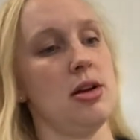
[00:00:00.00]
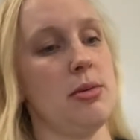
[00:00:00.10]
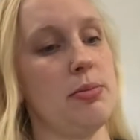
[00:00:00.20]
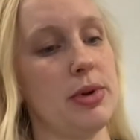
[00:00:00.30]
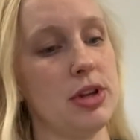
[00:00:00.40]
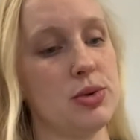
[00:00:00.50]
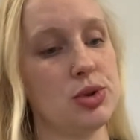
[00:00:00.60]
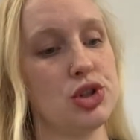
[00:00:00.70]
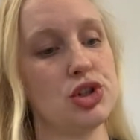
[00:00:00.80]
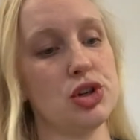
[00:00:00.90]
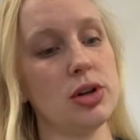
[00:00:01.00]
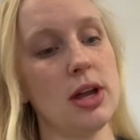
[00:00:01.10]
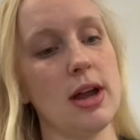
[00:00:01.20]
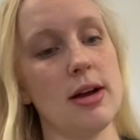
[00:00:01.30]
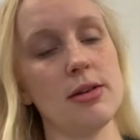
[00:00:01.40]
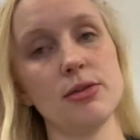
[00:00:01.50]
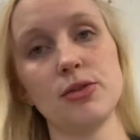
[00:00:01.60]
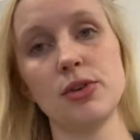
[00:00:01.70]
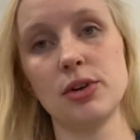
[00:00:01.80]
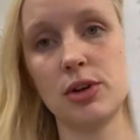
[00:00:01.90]
but you should have
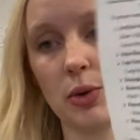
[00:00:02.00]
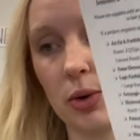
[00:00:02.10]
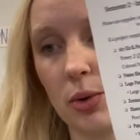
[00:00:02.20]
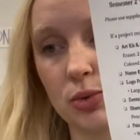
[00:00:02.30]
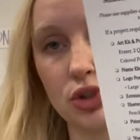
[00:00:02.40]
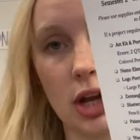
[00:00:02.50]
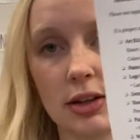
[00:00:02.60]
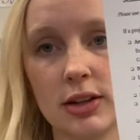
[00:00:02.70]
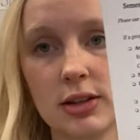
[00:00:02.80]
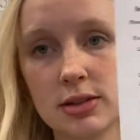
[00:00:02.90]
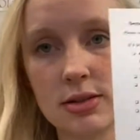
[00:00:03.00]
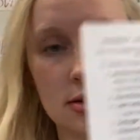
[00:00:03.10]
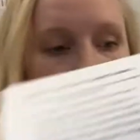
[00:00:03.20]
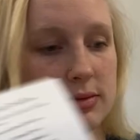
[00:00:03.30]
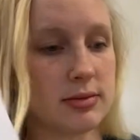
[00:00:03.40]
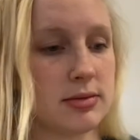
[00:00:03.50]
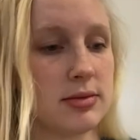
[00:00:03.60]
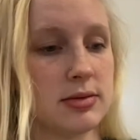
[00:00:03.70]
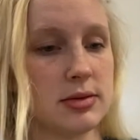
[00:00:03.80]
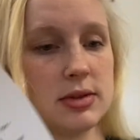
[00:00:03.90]
your own checklist
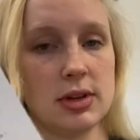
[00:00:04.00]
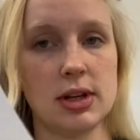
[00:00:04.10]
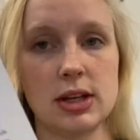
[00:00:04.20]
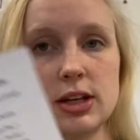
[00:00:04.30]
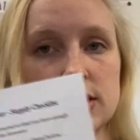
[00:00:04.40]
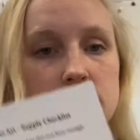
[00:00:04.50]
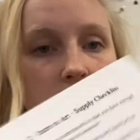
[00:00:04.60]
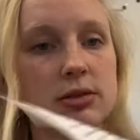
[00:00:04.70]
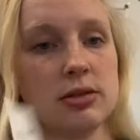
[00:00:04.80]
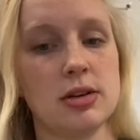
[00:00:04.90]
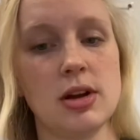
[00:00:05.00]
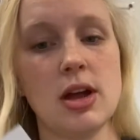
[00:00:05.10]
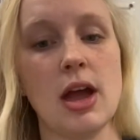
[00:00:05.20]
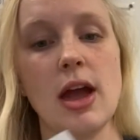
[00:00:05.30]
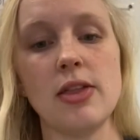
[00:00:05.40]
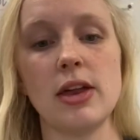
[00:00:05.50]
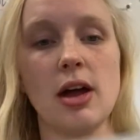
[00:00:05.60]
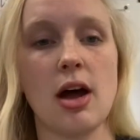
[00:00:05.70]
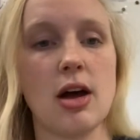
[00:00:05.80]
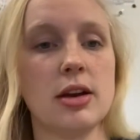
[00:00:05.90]
in here. And then
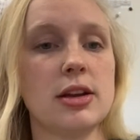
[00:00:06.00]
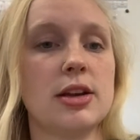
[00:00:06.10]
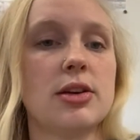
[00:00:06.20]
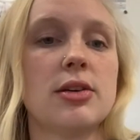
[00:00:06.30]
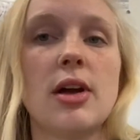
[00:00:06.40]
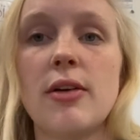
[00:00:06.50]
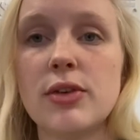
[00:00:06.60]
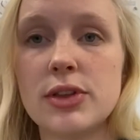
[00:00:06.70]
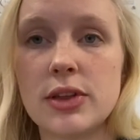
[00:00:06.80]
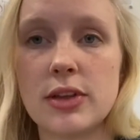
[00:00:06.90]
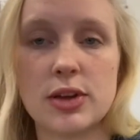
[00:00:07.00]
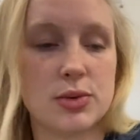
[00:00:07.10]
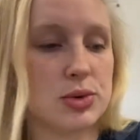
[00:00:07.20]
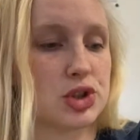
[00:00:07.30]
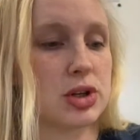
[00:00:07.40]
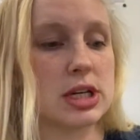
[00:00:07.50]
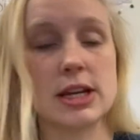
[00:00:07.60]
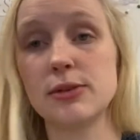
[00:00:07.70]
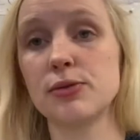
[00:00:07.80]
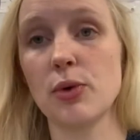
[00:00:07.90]
on here, everything that you should
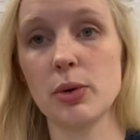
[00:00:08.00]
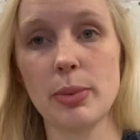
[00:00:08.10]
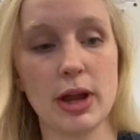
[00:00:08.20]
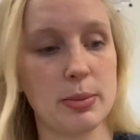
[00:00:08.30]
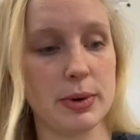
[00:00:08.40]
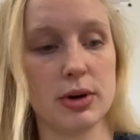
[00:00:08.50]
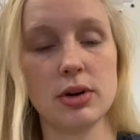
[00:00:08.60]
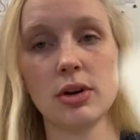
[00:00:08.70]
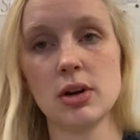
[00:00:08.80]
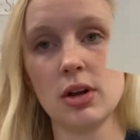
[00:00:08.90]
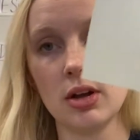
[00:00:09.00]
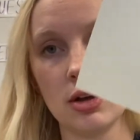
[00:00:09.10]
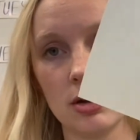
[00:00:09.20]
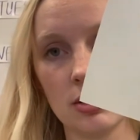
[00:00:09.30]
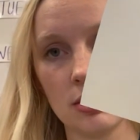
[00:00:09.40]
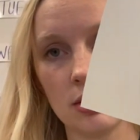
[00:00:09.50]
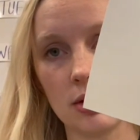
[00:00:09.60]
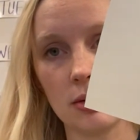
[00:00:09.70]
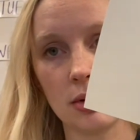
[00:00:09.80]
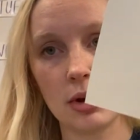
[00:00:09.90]
need for paper.
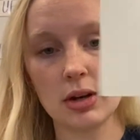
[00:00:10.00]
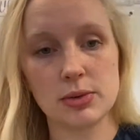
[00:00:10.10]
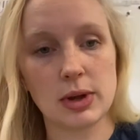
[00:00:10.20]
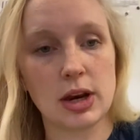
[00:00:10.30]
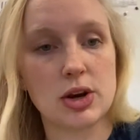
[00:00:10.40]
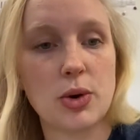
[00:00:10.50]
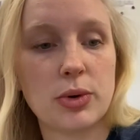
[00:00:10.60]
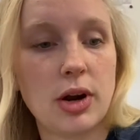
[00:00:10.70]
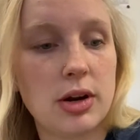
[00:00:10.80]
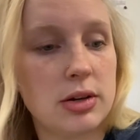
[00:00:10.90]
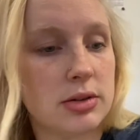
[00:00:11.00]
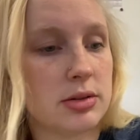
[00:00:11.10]
All right, you got a note card.